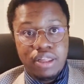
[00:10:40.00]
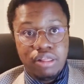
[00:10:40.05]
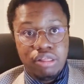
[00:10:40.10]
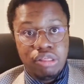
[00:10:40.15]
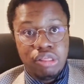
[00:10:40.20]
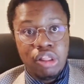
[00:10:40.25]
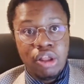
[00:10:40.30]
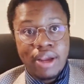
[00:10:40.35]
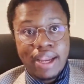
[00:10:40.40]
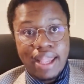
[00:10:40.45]

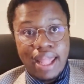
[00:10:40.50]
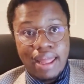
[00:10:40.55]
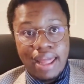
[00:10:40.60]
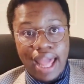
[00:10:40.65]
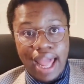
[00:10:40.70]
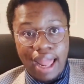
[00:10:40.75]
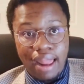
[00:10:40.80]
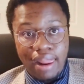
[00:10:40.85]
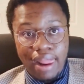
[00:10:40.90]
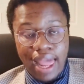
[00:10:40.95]
look
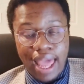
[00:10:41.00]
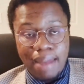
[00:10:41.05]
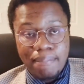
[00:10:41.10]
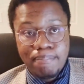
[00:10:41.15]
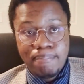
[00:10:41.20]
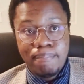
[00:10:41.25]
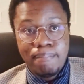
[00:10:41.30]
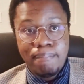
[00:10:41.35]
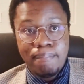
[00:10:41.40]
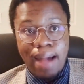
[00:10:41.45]

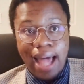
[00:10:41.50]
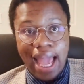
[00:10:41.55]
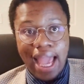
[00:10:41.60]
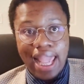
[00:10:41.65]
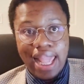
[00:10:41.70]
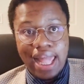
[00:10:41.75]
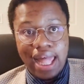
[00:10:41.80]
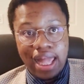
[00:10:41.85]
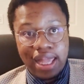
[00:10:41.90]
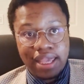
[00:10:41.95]
at
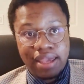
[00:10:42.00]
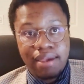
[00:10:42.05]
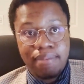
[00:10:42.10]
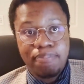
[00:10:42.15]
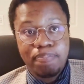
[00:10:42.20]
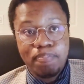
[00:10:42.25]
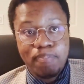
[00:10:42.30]
my